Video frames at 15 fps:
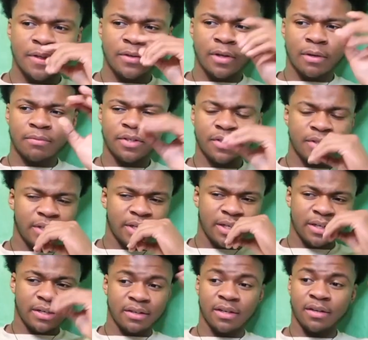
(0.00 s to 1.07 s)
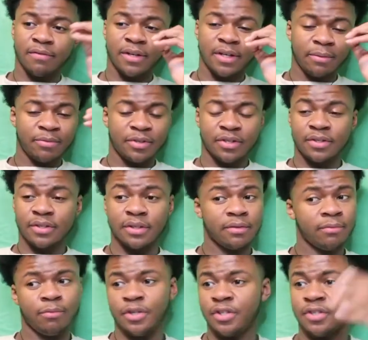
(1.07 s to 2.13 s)
So I'm just thinking nothing of it. I'm just
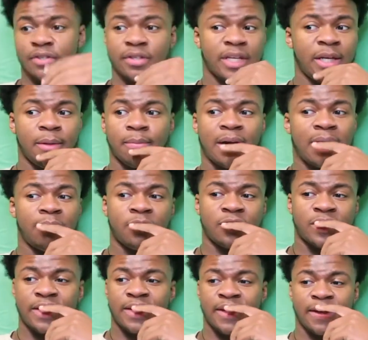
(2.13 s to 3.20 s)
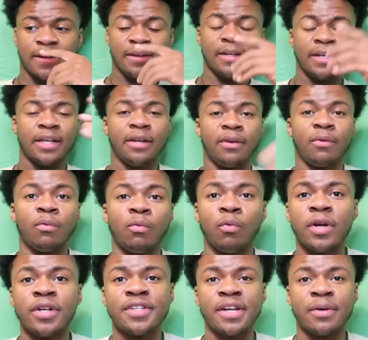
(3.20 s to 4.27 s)
we just keep Bible studying, and then
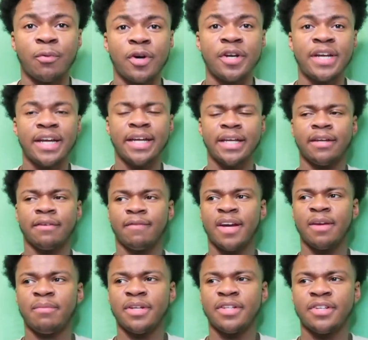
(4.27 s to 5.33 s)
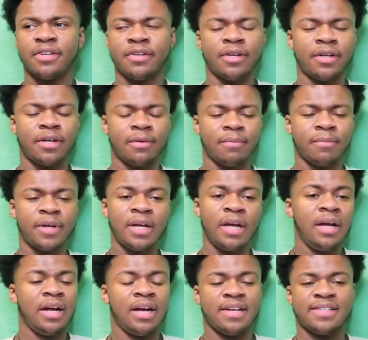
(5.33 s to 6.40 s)
one t- one day he invite me to um,
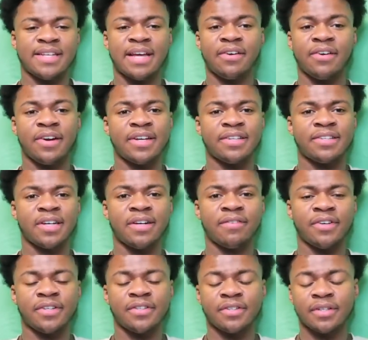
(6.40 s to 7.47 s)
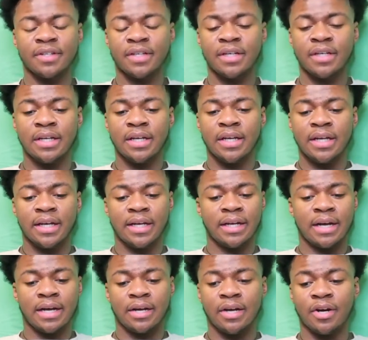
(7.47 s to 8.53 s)
a Saturday service, and
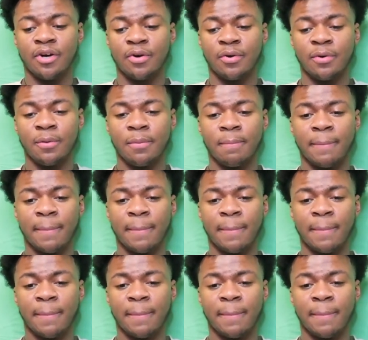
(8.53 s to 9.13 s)
I go,